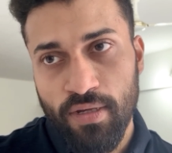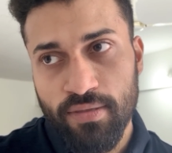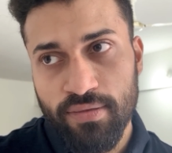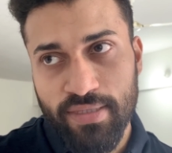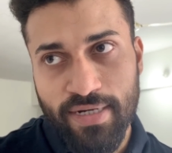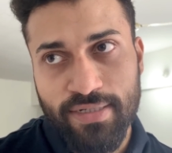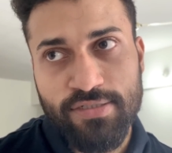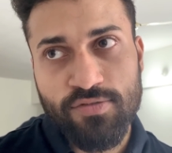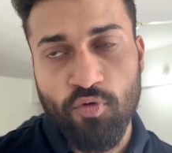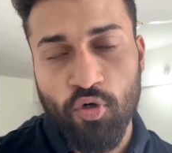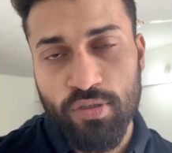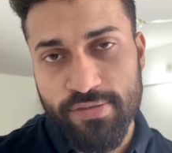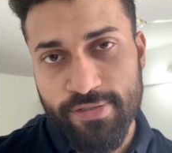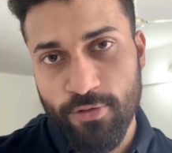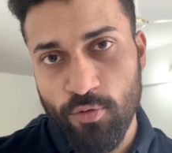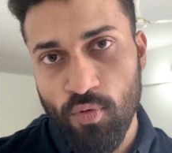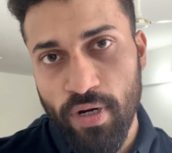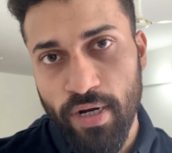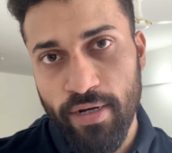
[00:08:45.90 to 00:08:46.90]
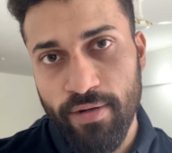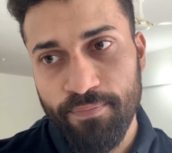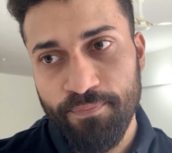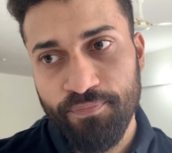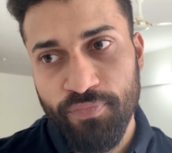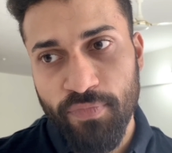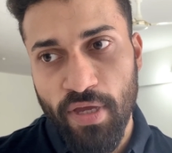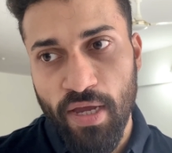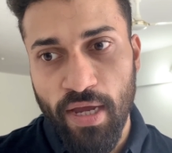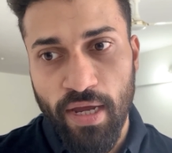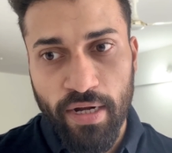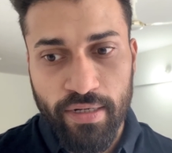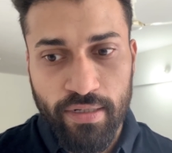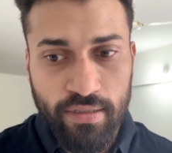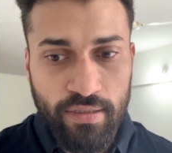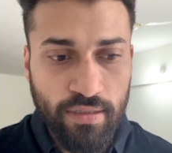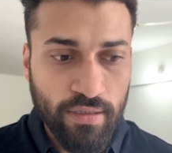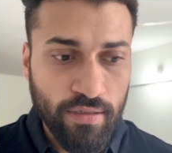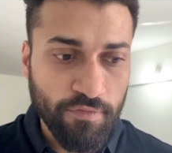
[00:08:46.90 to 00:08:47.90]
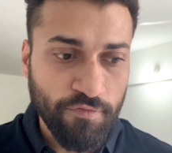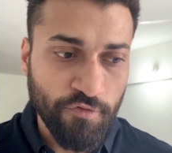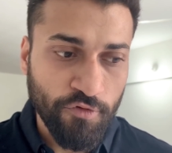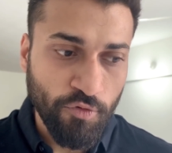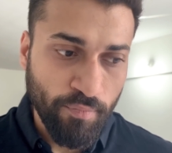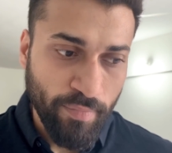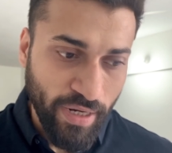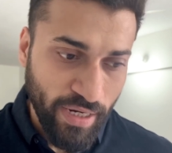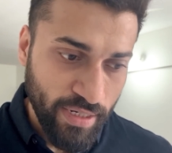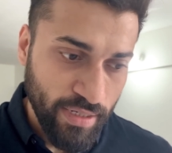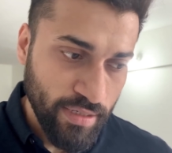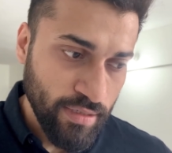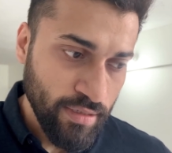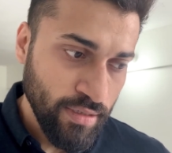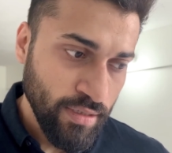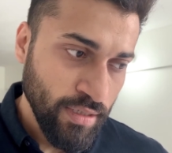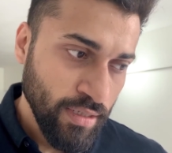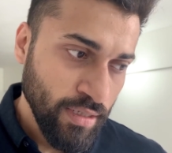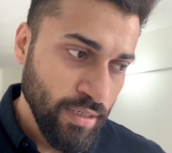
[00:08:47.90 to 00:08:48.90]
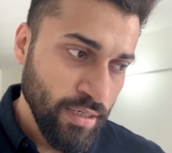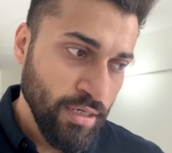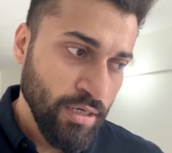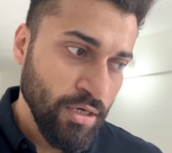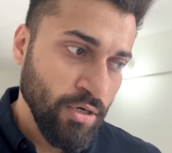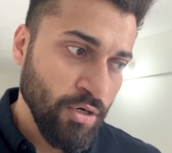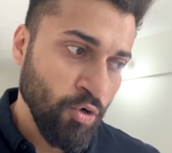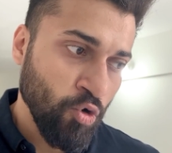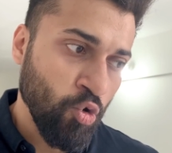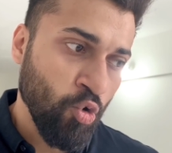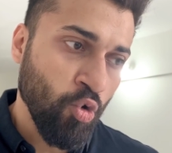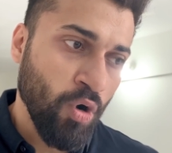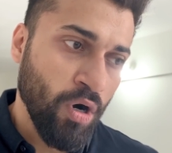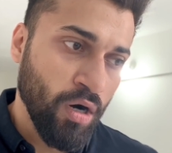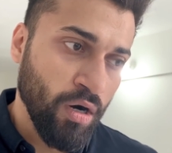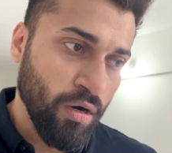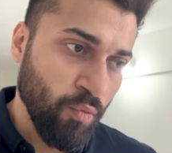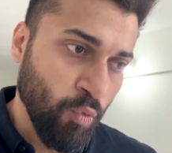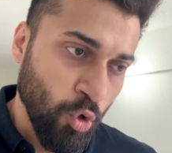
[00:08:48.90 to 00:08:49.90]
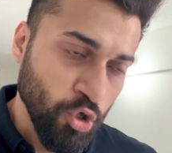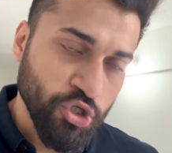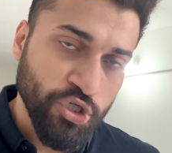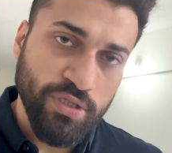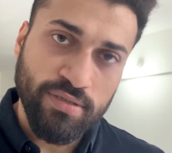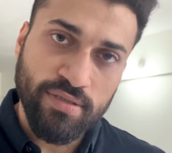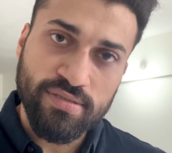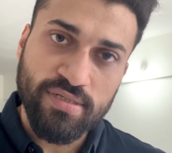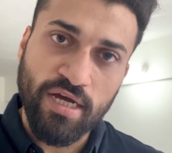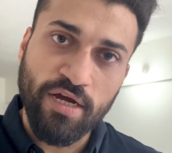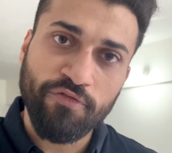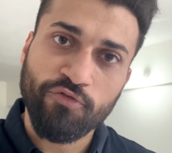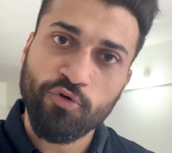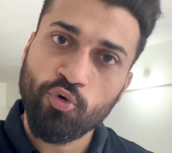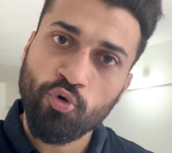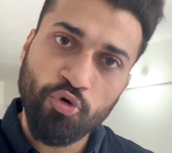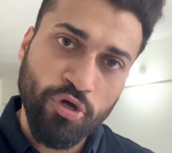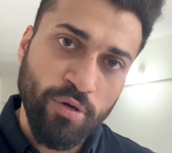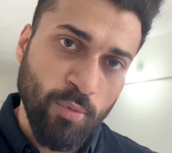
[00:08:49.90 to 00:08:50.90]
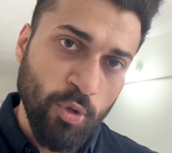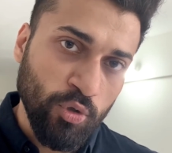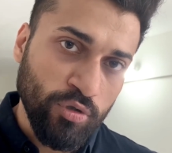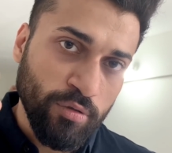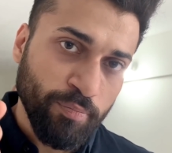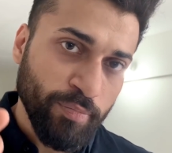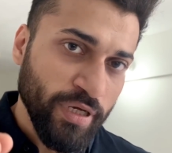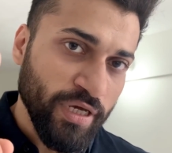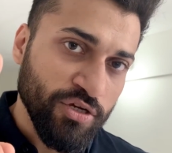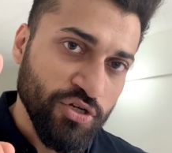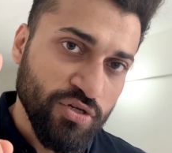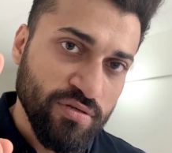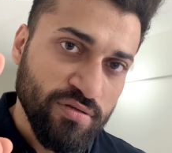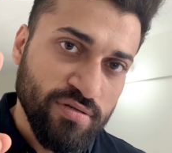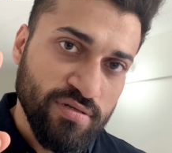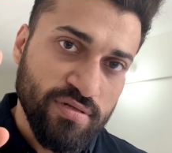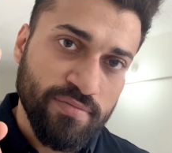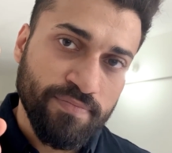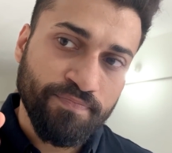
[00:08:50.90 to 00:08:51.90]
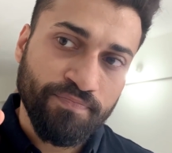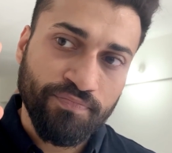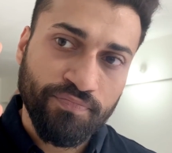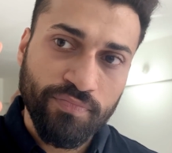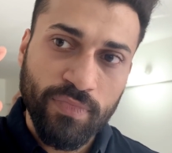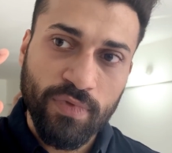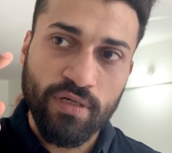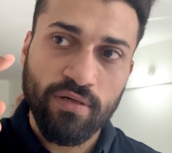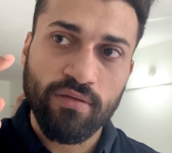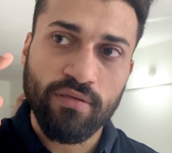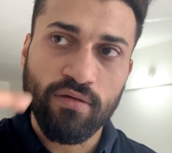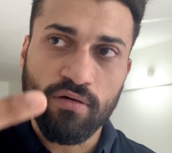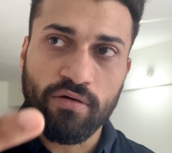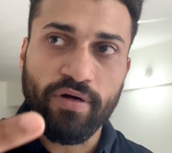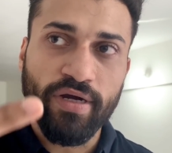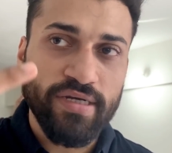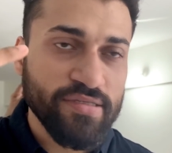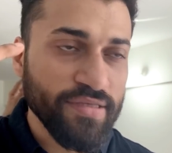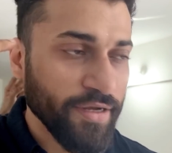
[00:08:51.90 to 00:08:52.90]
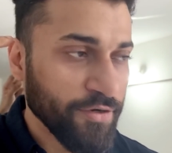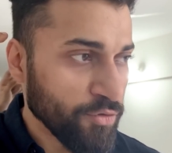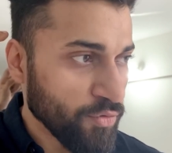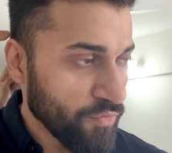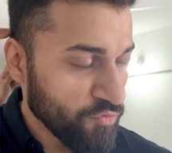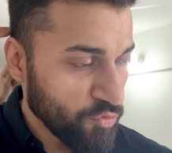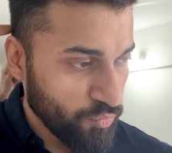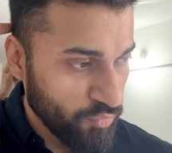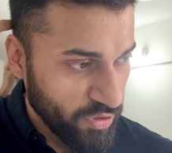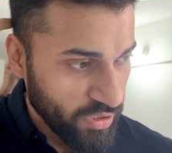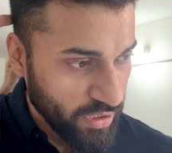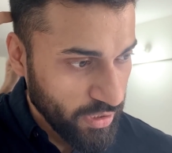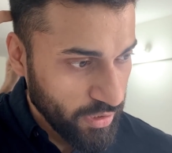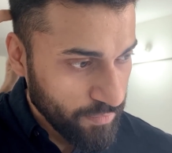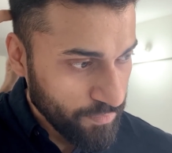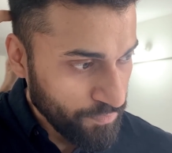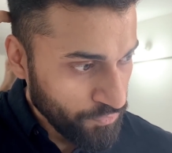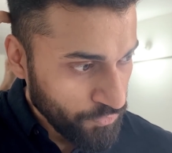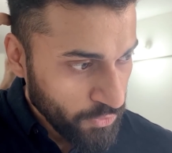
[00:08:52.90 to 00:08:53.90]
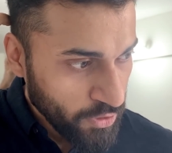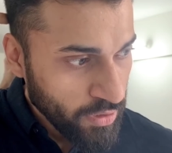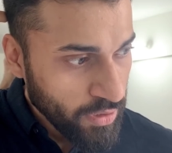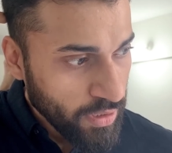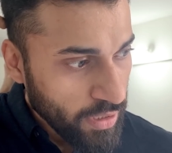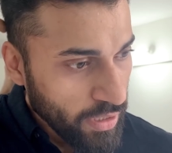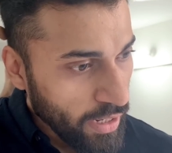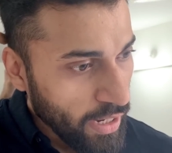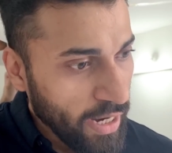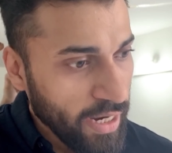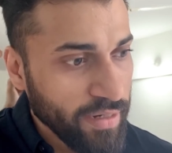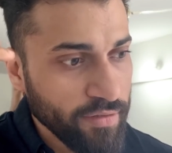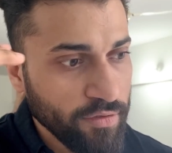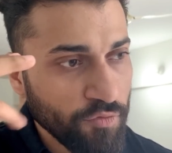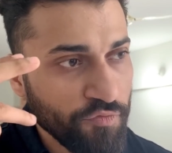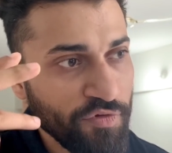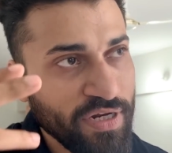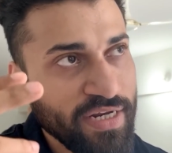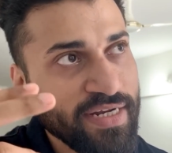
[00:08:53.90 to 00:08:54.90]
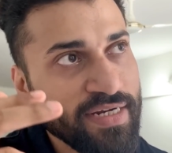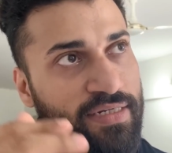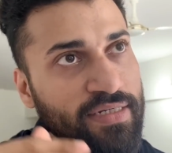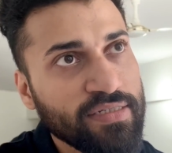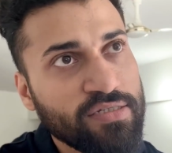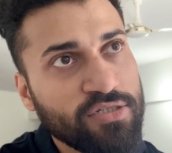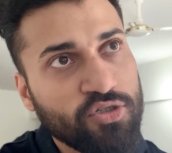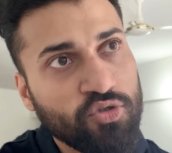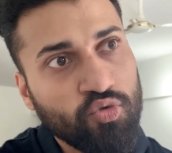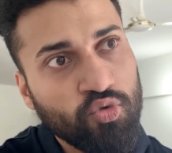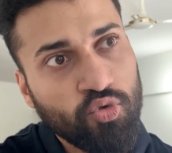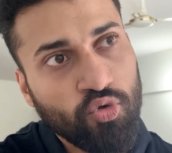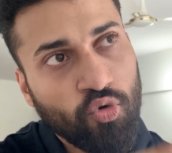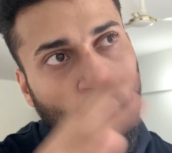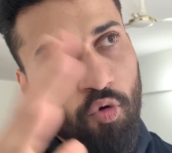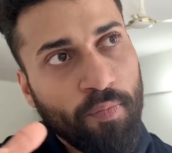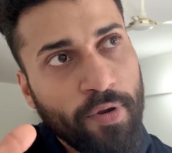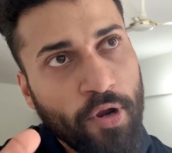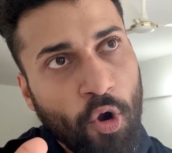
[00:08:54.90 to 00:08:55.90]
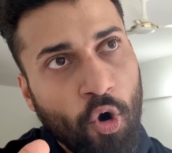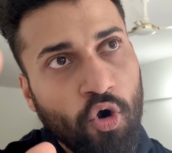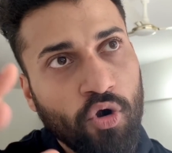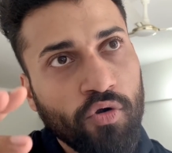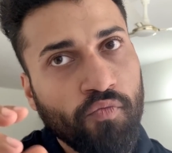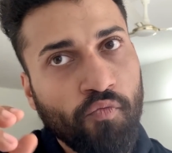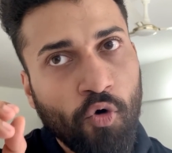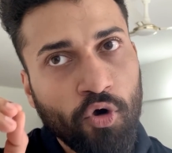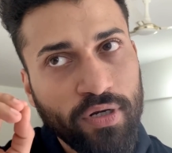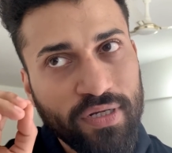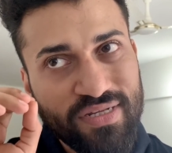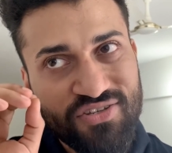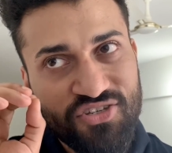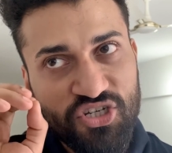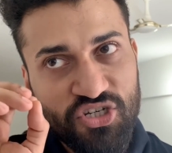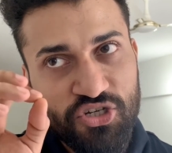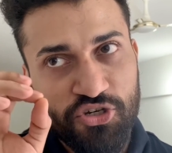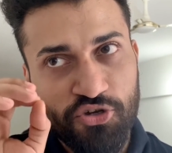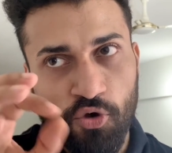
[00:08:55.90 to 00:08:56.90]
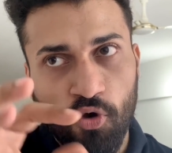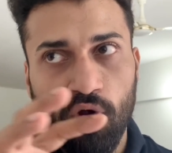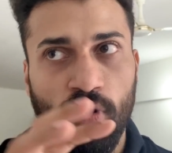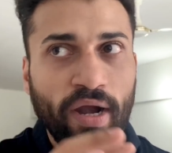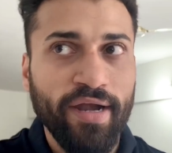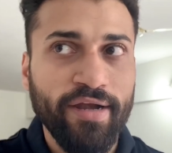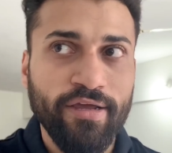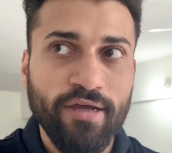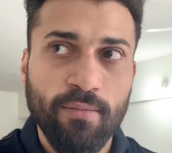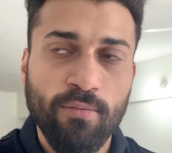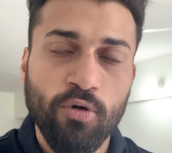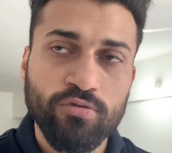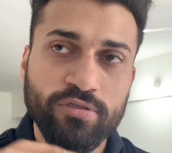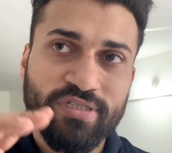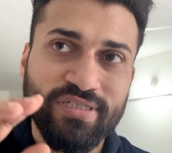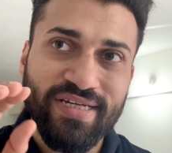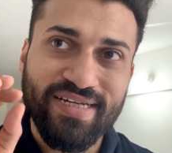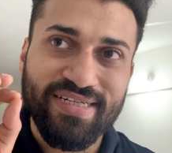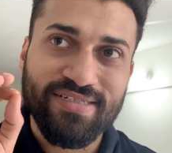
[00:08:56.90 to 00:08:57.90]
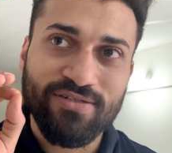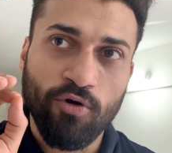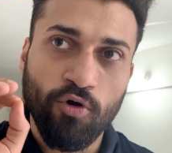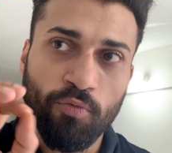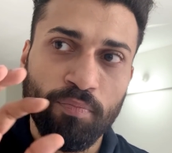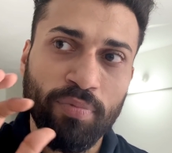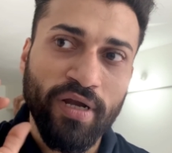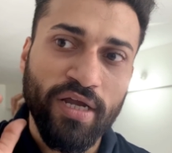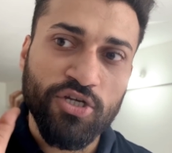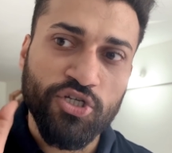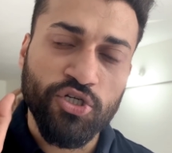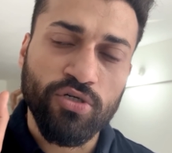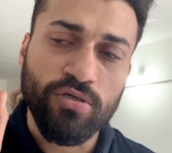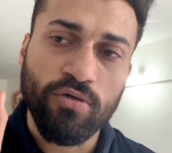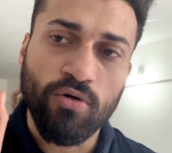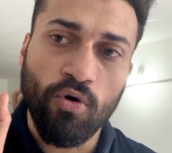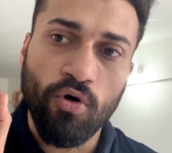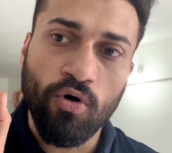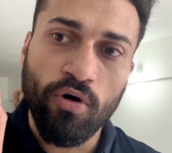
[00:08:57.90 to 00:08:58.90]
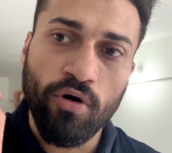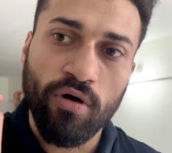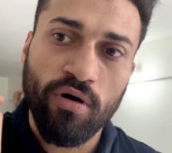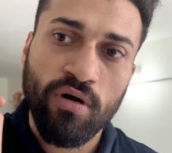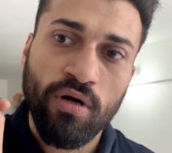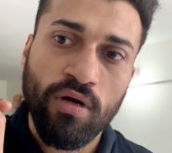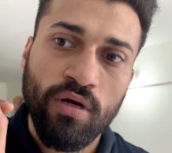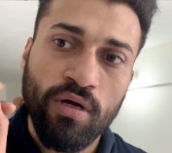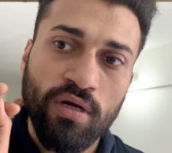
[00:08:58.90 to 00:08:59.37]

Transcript: That is what is required. And for the men who are watching this, I have told you about the patience, the grace that you have to bring in, and the willingness to go beyond what is just your idea about sex or pleasure or